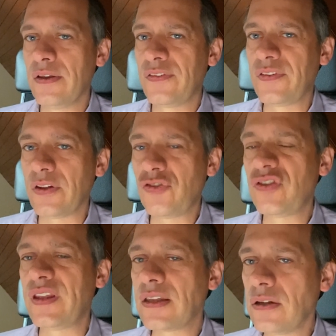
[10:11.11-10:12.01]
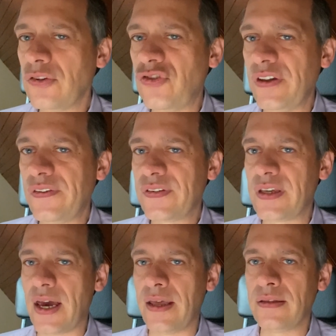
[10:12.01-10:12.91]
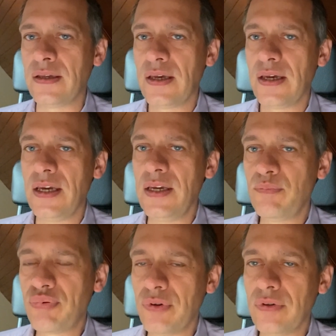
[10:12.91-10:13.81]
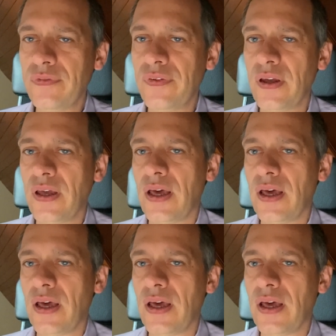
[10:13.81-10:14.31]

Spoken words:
such technologies can improve